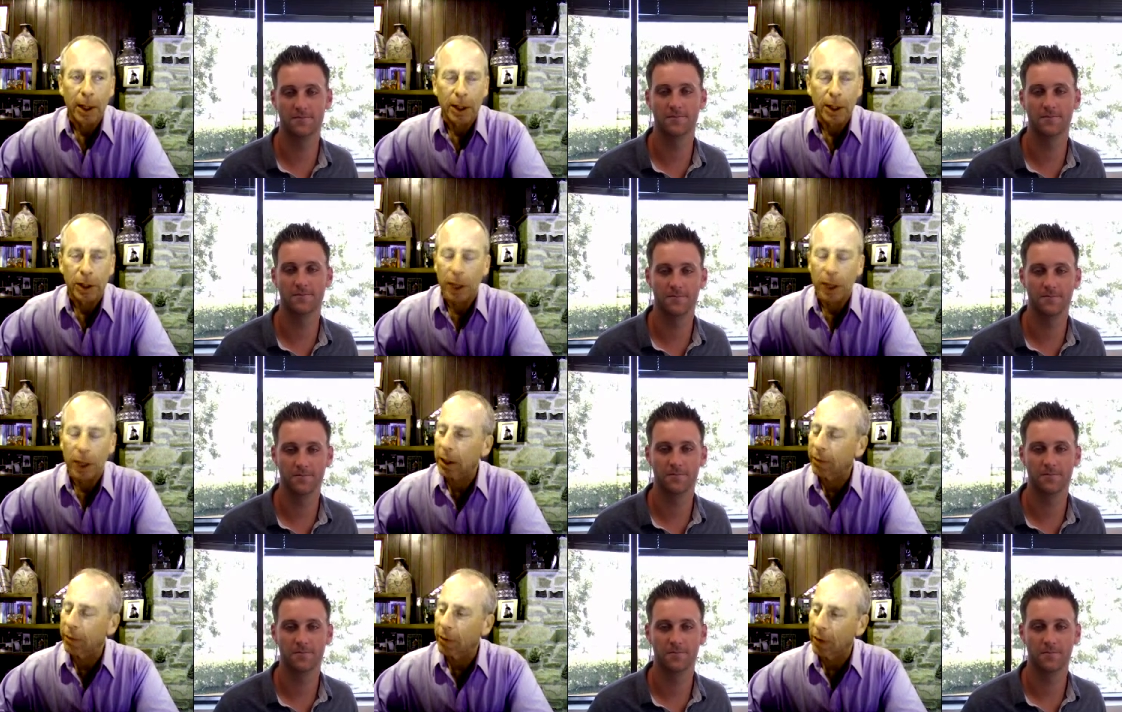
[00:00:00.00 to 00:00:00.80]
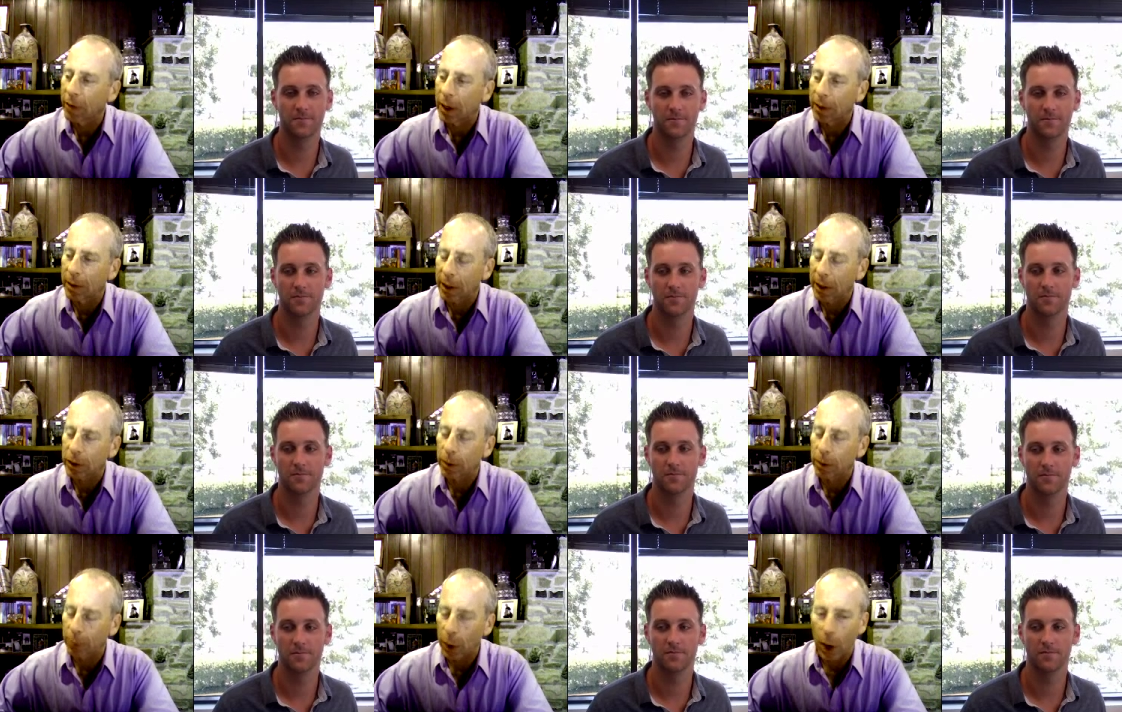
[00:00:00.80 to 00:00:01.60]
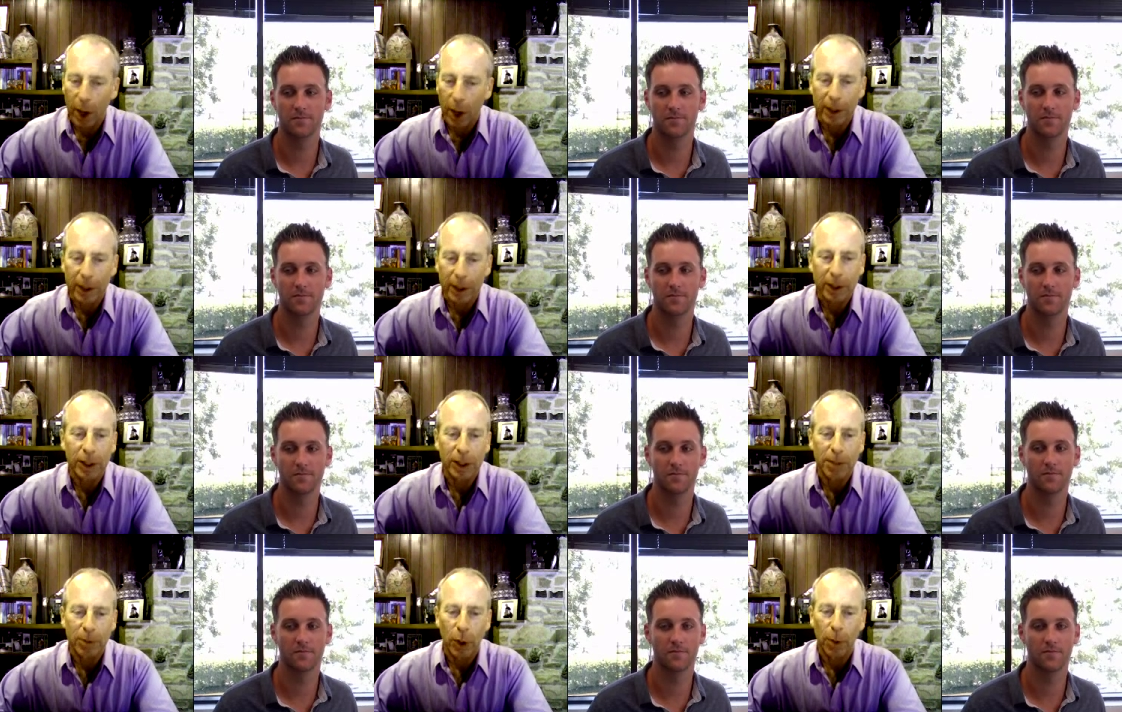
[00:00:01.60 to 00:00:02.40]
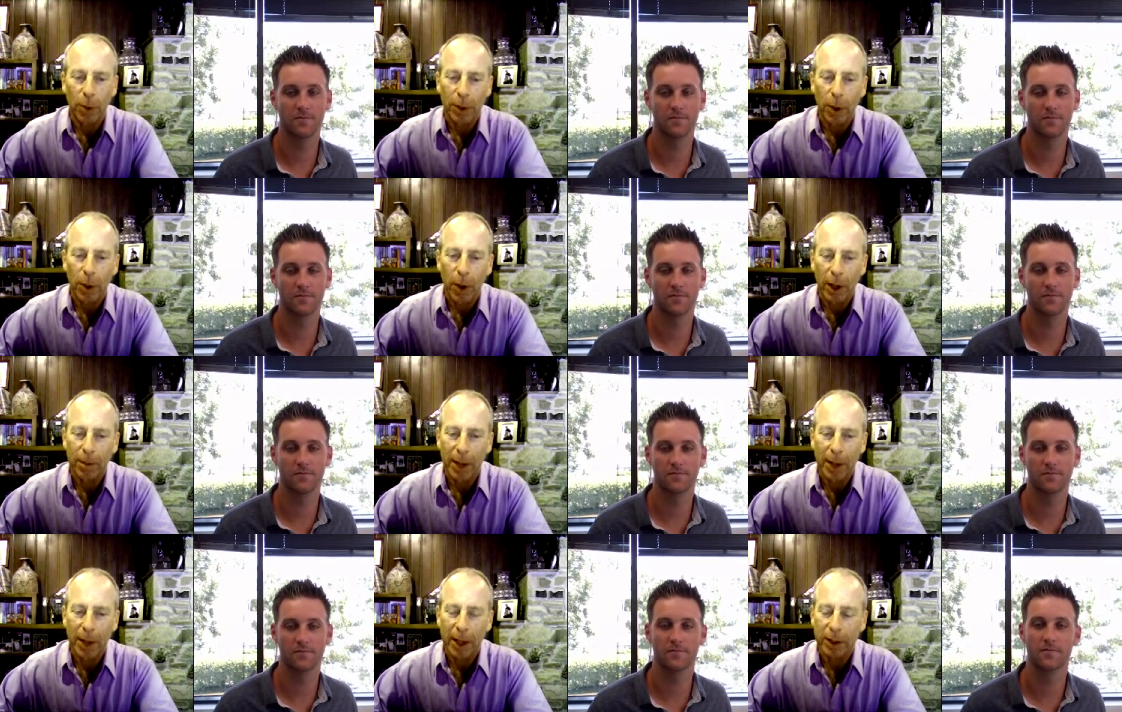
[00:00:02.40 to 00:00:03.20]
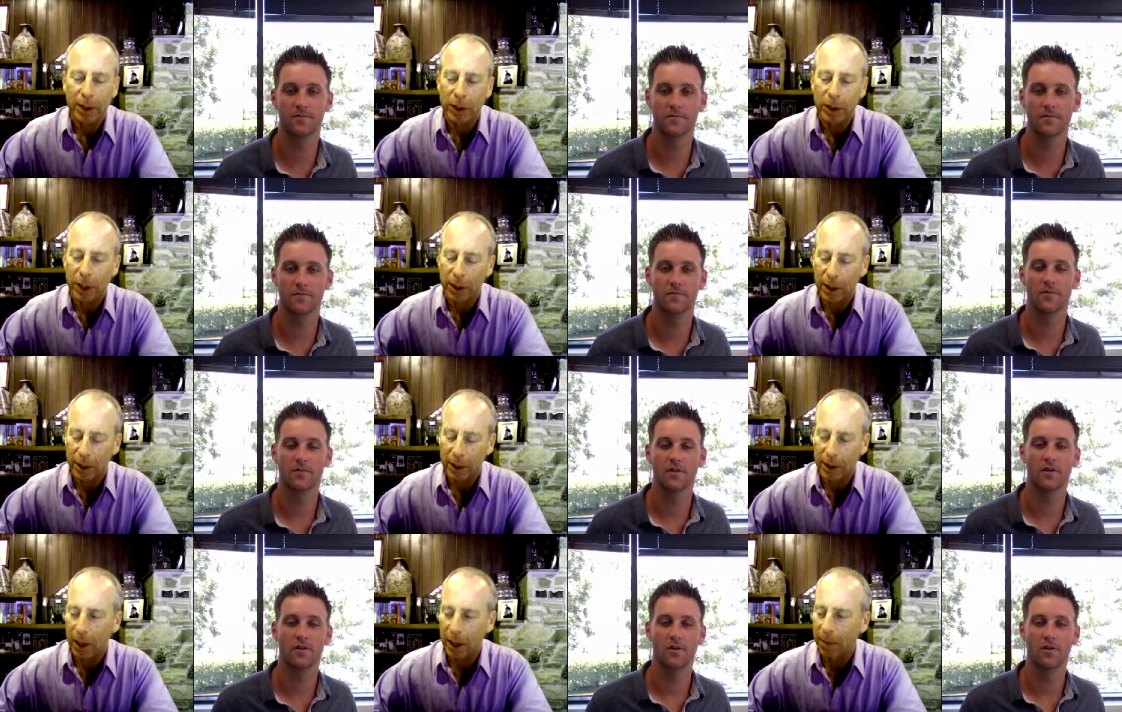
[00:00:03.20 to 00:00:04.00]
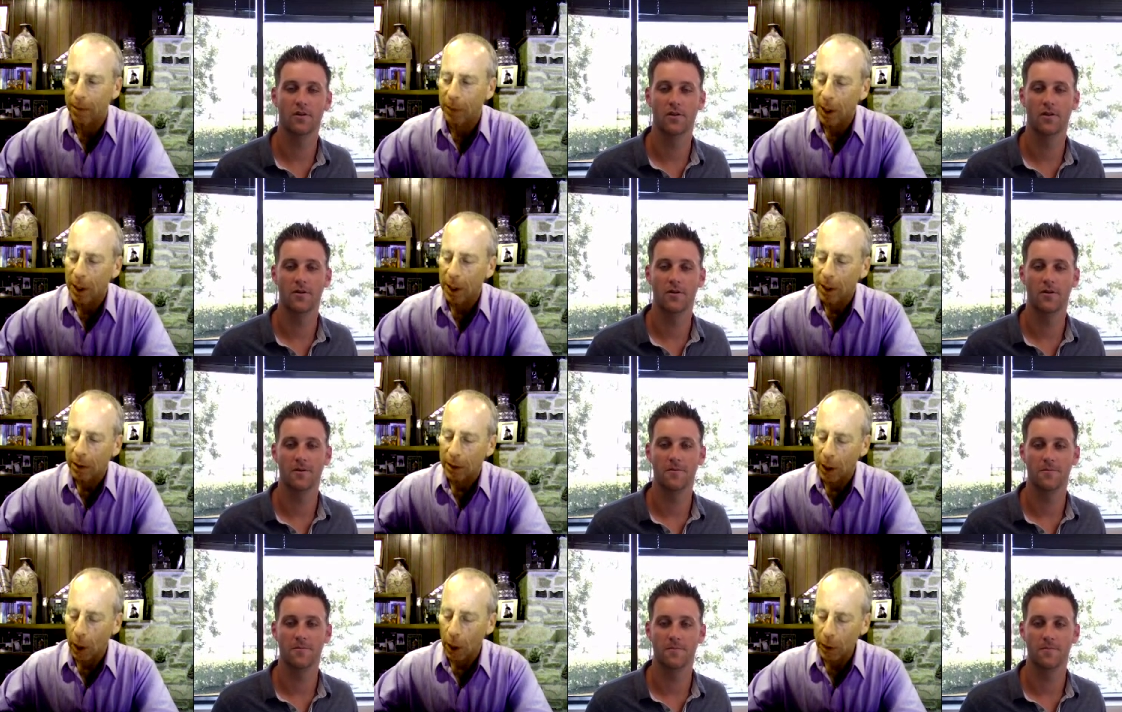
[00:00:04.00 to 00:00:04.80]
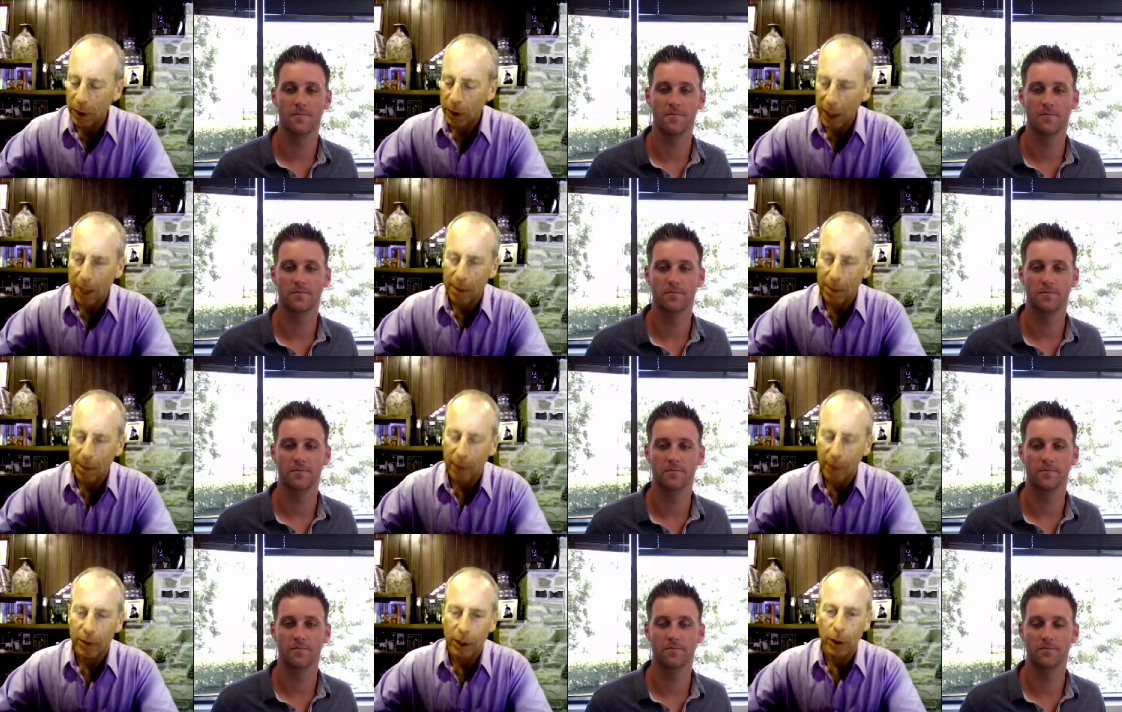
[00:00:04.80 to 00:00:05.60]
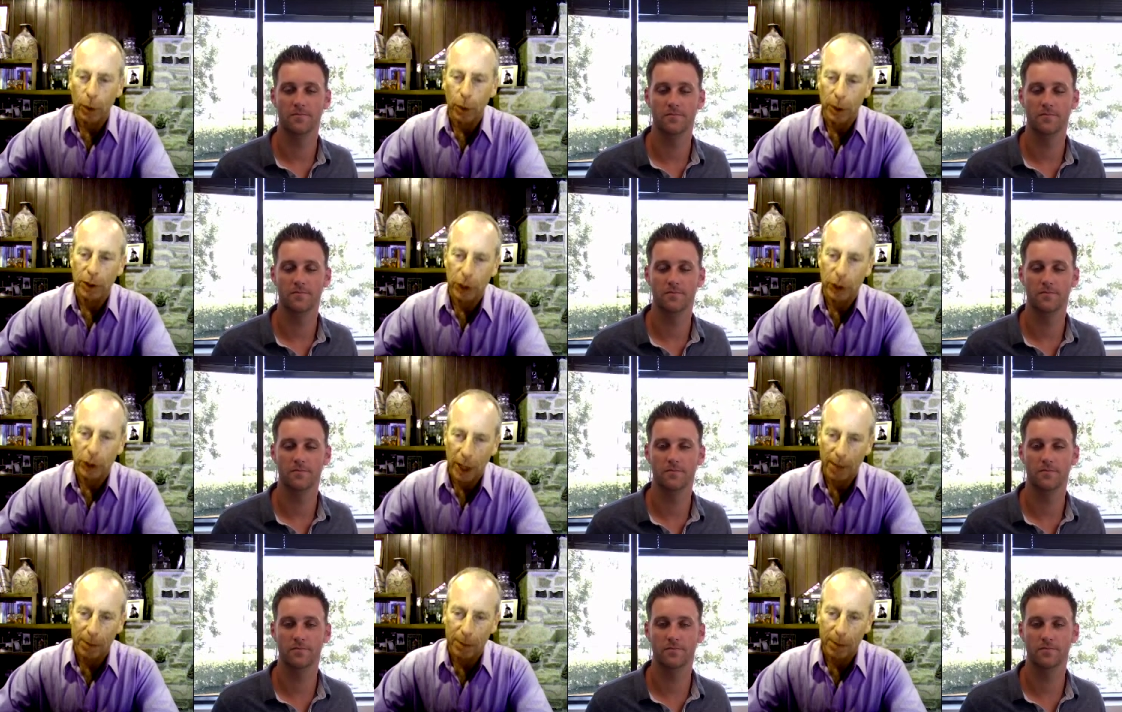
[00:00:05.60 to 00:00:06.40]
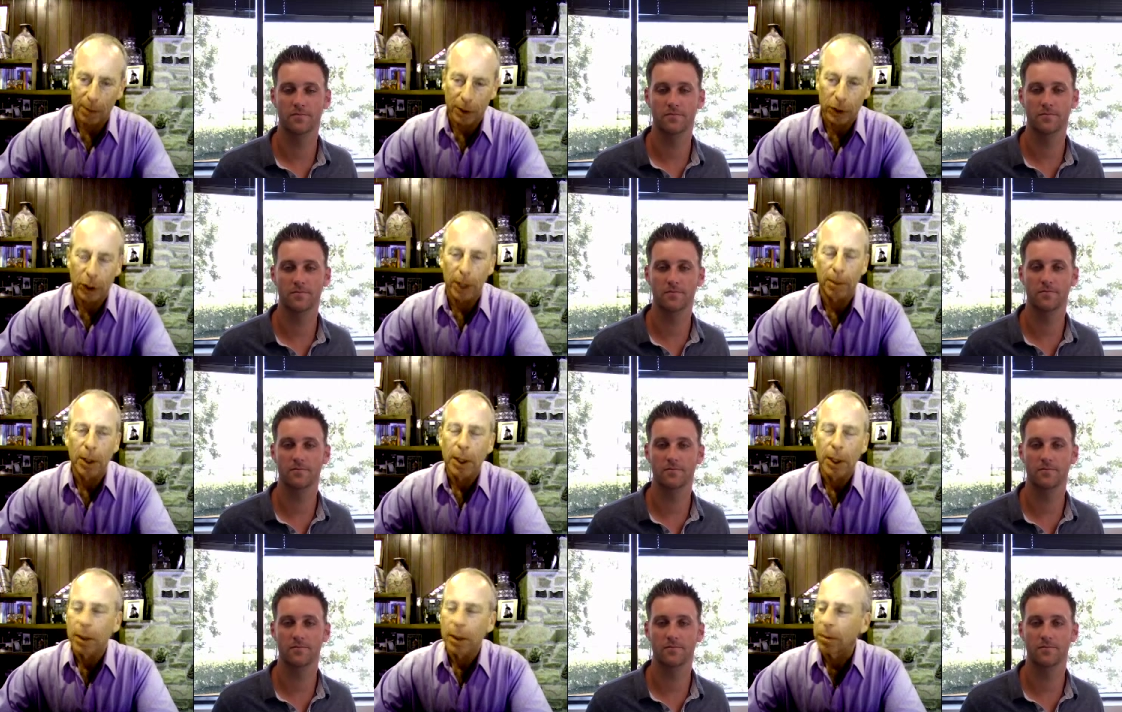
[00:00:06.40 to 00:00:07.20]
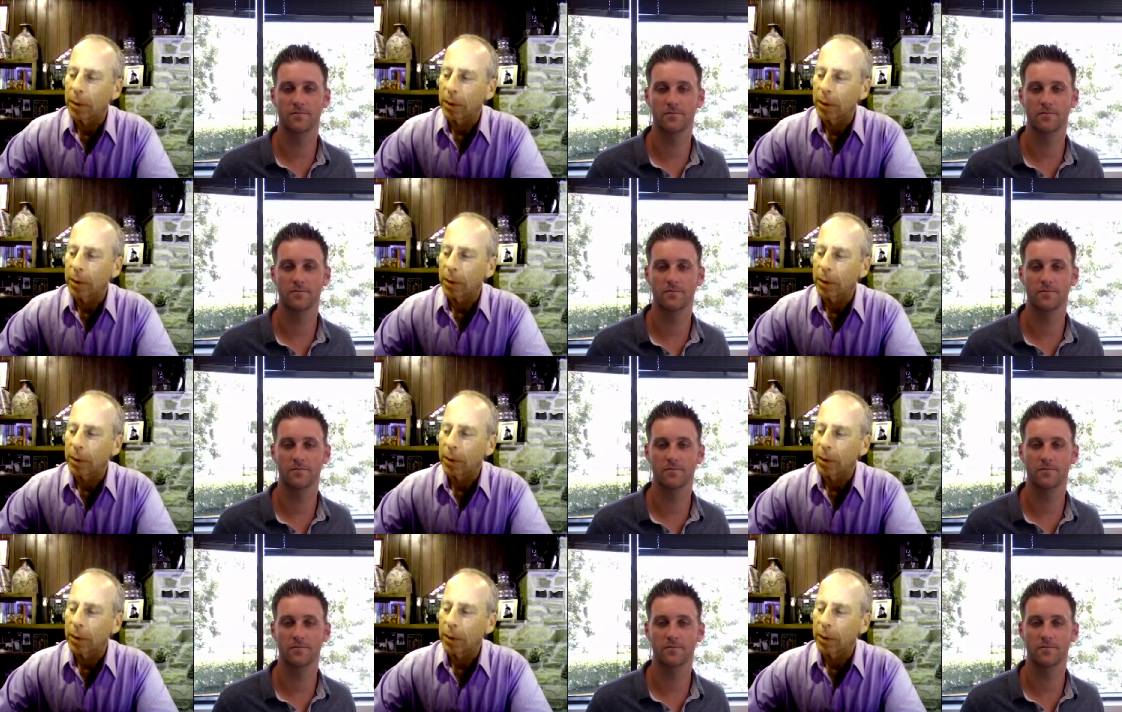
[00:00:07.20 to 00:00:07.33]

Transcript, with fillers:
Speaker 1: sure. an executive of a, actually a pro hockey team told me a while back. He said that um, they always aim every year to win the championship.